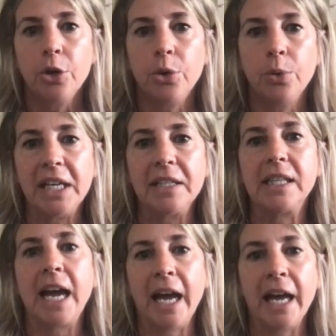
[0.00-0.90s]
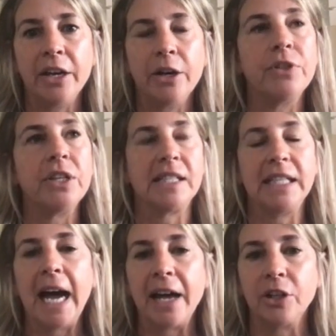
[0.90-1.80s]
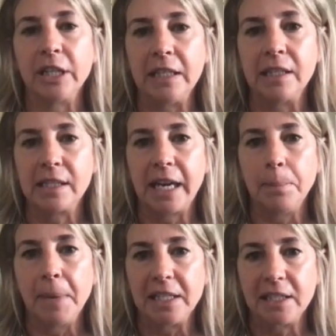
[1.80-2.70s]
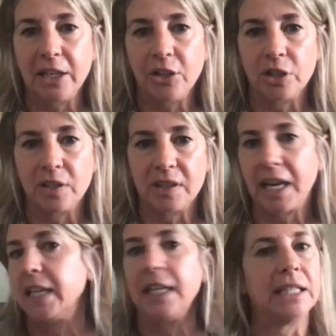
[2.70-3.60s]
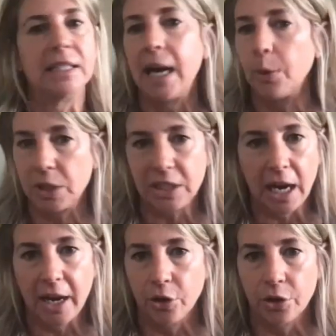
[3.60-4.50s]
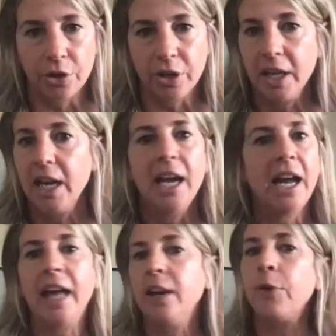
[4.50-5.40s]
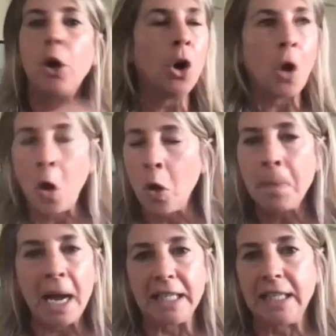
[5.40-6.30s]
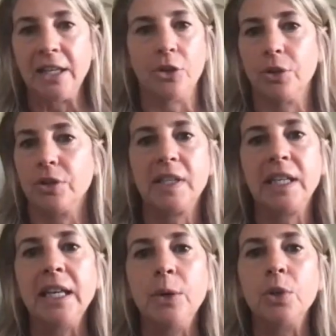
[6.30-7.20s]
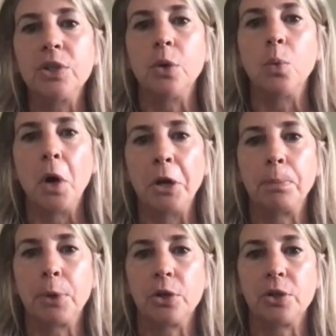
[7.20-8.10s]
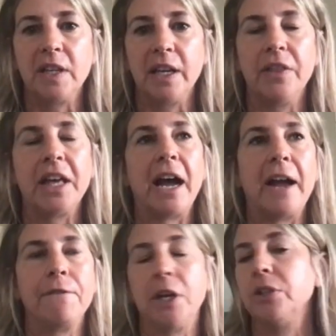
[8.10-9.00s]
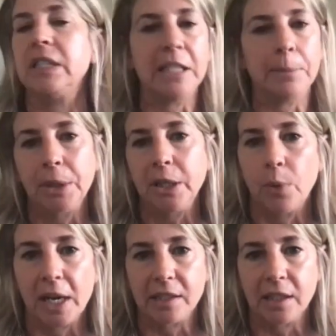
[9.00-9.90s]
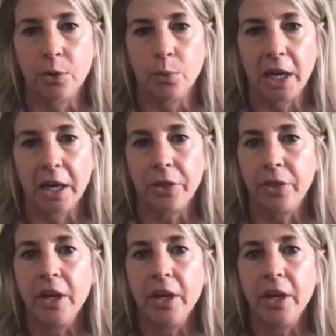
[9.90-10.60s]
who is the head of the Seattle Insight Meditation Society. He's now retired. And of all my years, he was the one person that I felt deeply resonant with.